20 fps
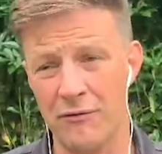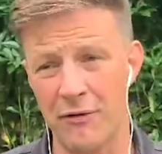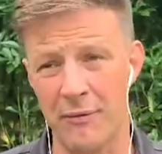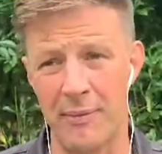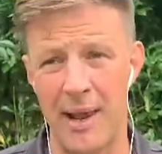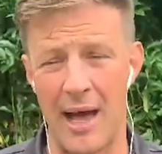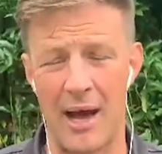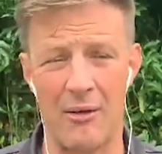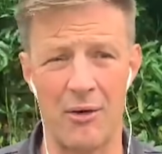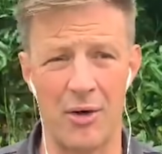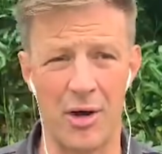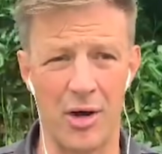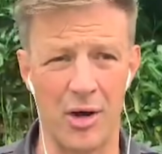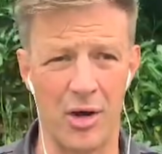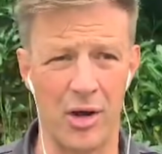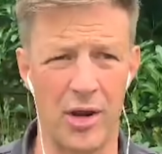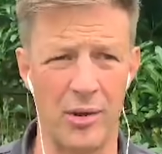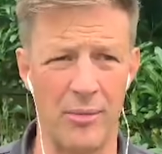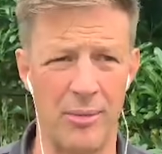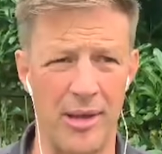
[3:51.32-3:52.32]
from now on, are
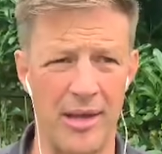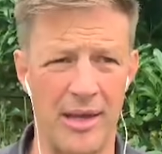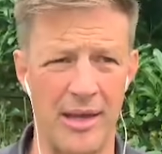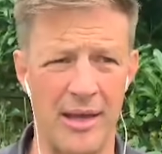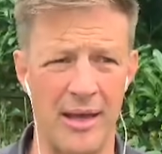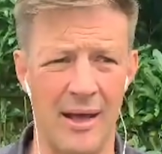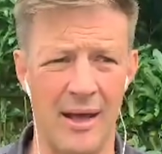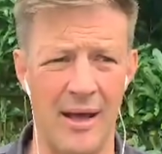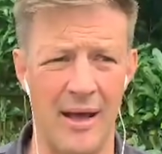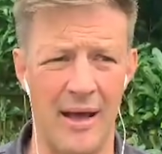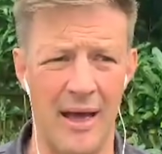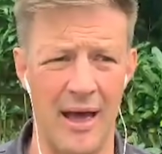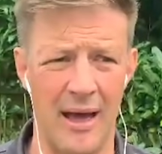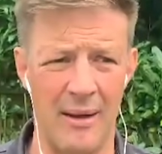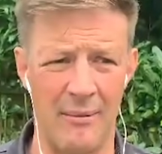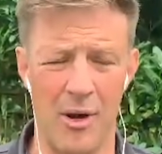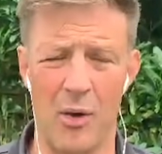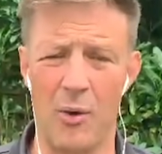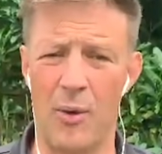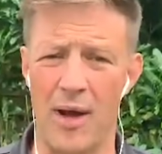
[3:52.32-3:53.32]
going to be
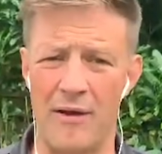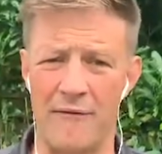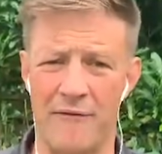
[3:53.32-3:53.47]
um, away